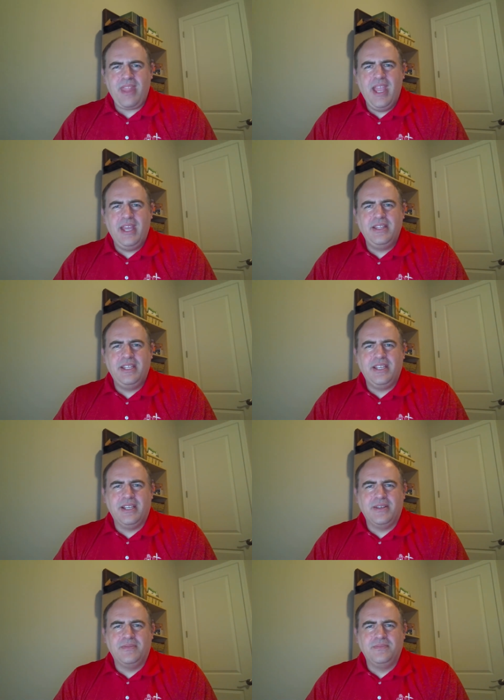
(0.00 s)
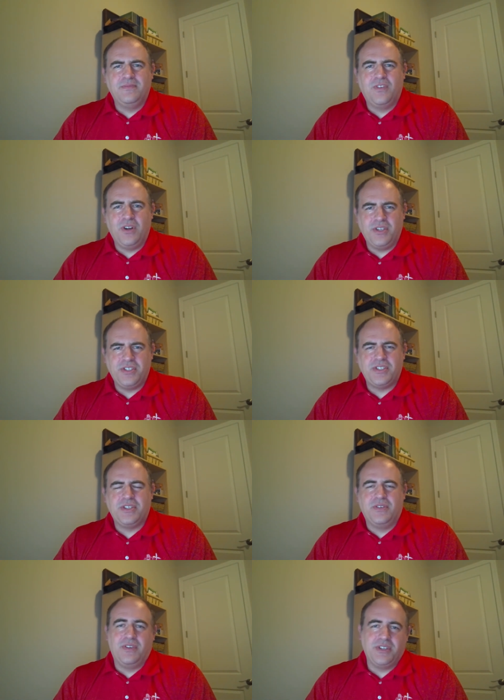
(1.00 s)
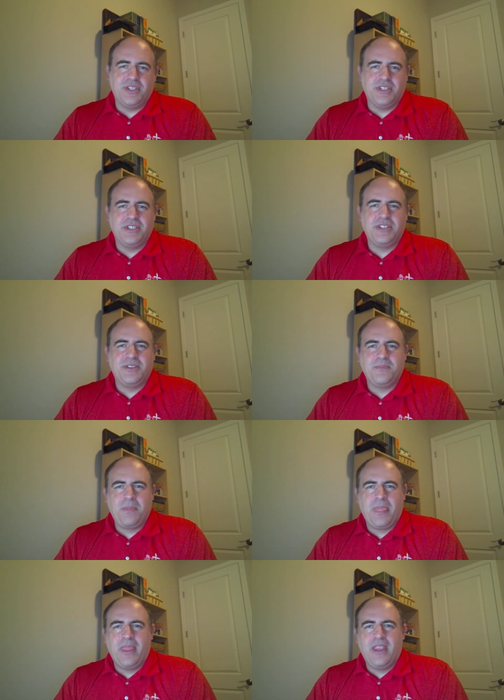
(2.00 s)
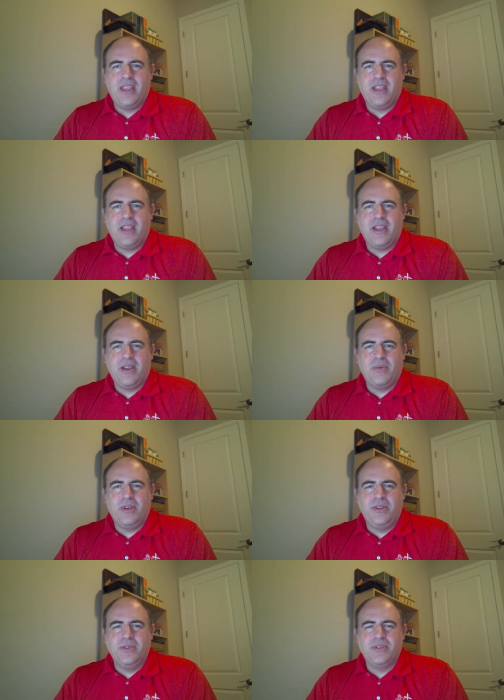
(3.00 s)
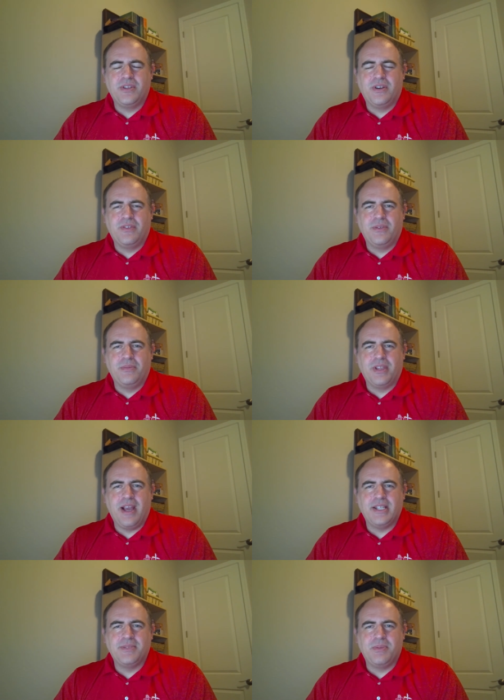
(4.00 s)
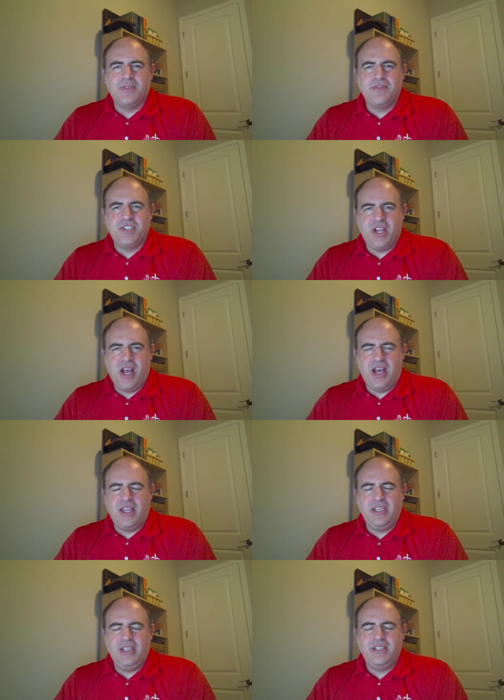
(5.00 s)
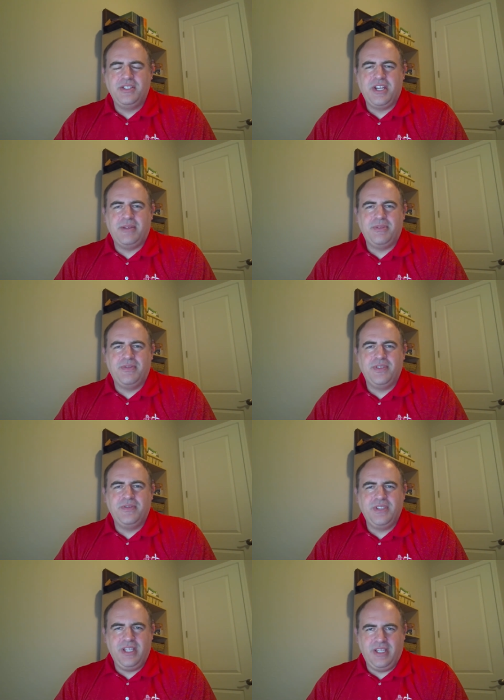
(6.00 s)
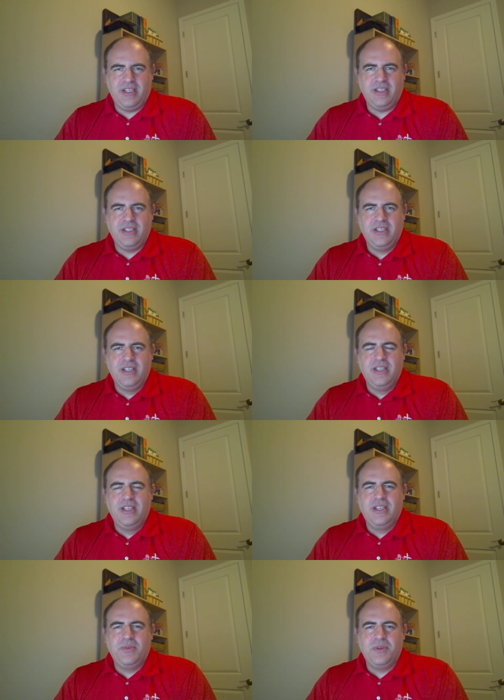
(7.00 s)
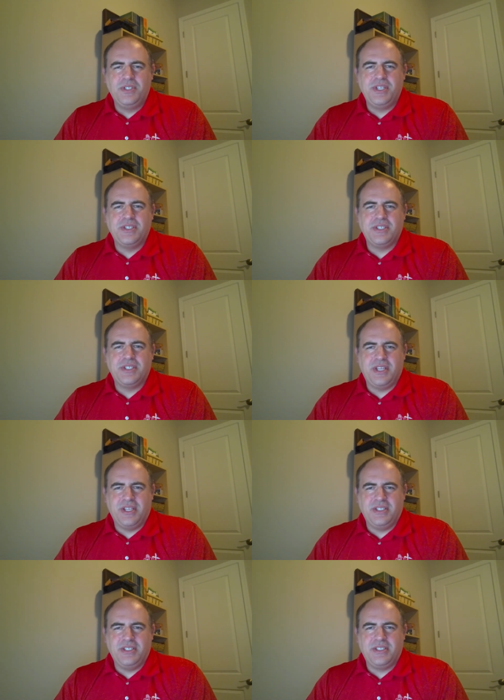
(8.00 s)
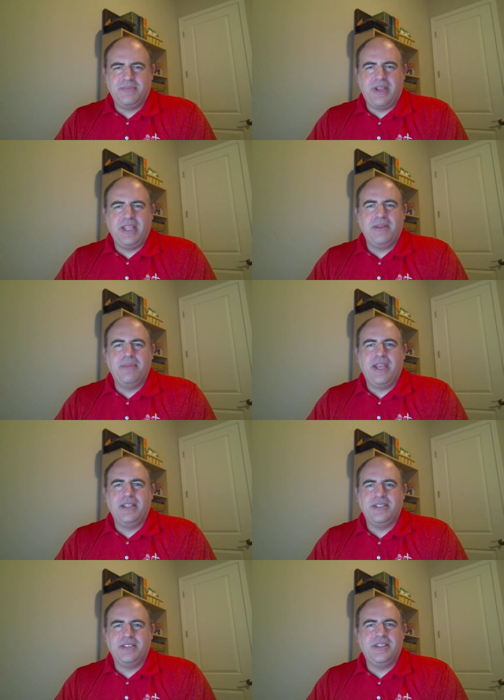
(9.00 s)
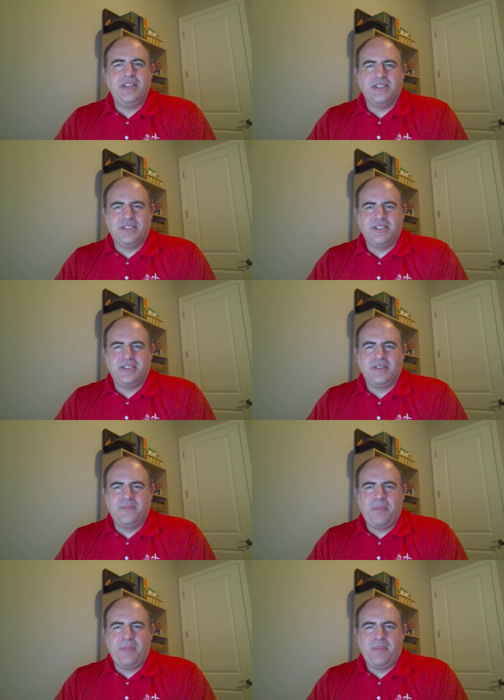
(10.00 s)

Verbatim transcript: And the uh, verse or verses uh, I want to use are from the Gospel of John, chapter 15, where Jesus says, My command is this